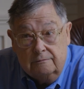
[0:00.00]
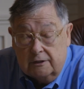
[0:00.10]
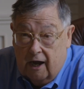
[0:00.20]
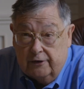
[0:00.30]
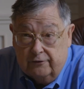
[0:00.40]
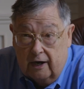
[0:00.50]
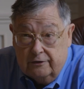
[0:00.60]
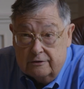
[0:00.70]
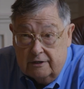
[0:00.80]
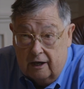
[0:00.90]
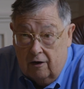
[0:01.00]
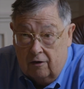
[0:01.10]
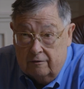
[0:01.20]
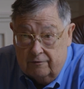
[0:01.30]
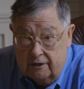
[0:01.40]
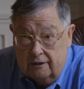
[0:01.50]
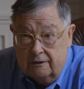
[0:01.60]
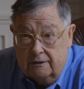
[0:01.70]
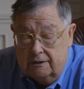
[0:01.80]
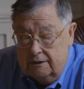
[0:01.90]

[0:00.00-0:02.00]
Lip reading: The contractors had all of their